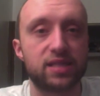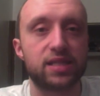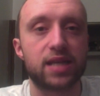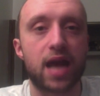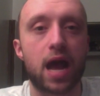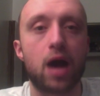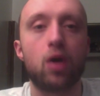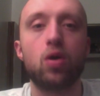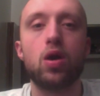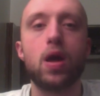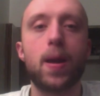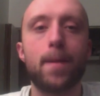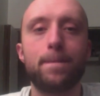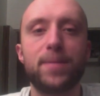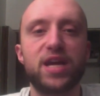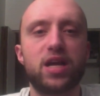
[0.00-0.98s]
now,
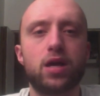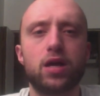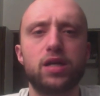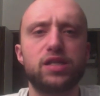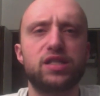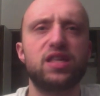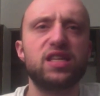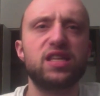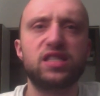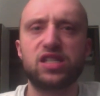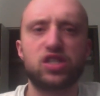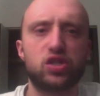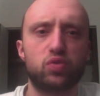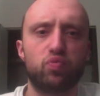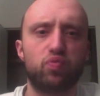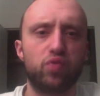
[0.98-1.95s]
because this
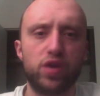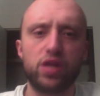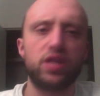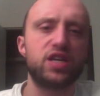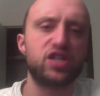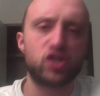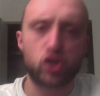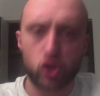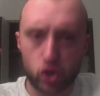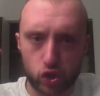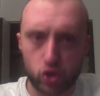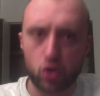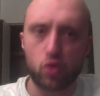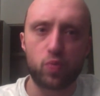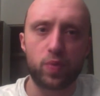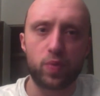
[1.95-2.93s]
is really
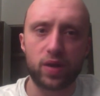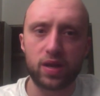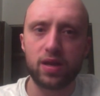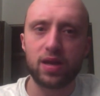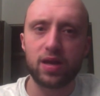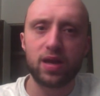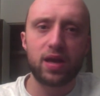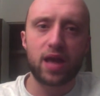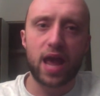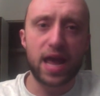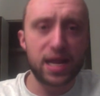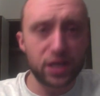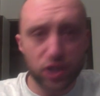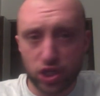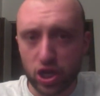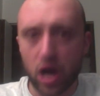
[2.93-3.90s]
stupid
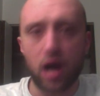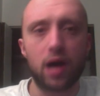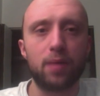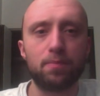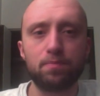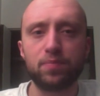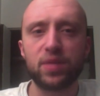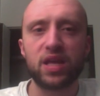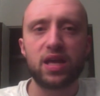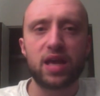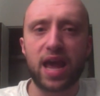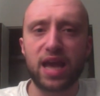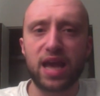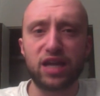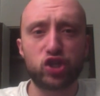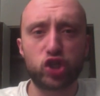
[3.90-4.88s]
and dumb
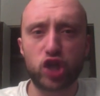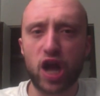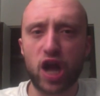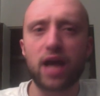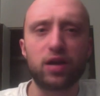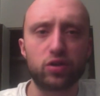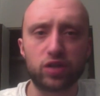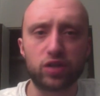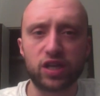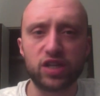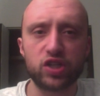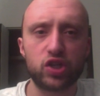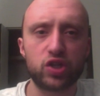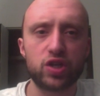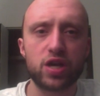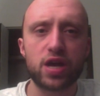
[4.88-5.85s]
and
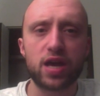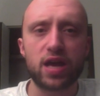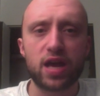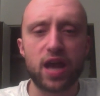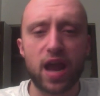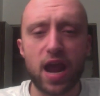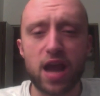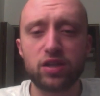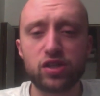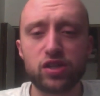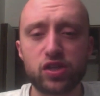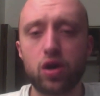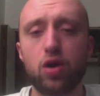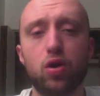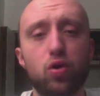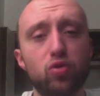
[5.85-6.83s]
childish. And
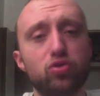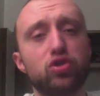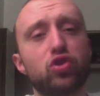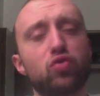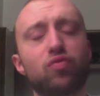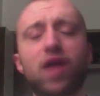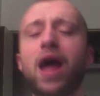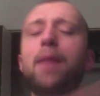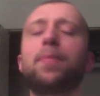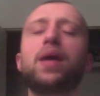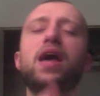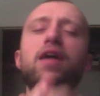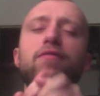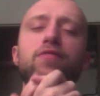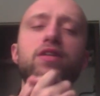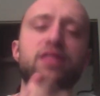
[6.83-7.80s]
so, to wrap
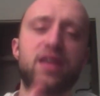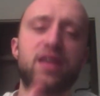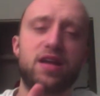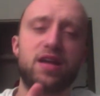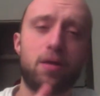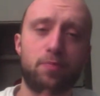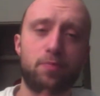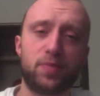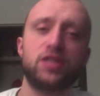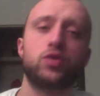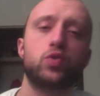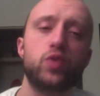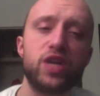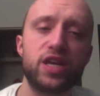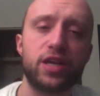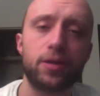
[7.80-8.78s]
everything up this
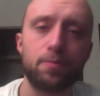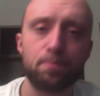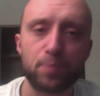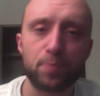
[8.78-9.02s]
week,